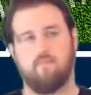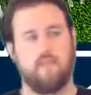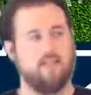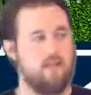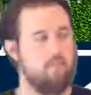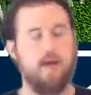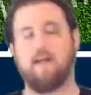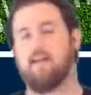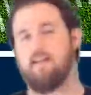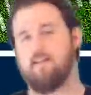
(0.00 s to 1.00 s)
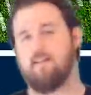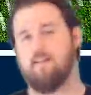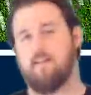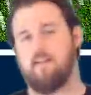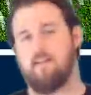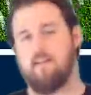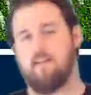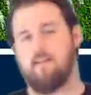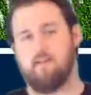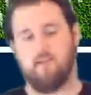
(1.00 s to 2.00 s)
That's how bad it is.
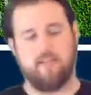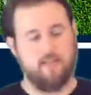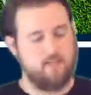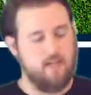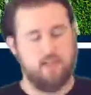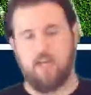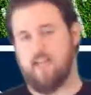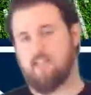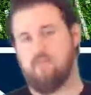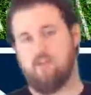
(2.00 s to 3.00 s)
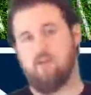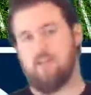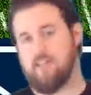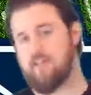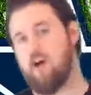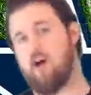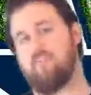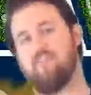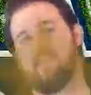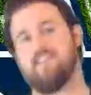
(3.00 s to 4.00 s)
You set aside Jacksonville, this
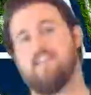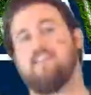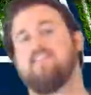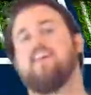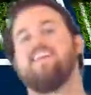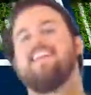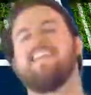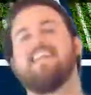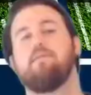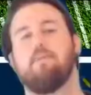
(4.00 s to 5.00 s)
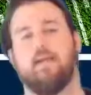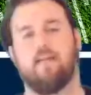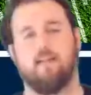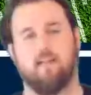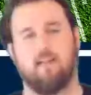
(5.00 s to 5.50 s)
offense is anemic.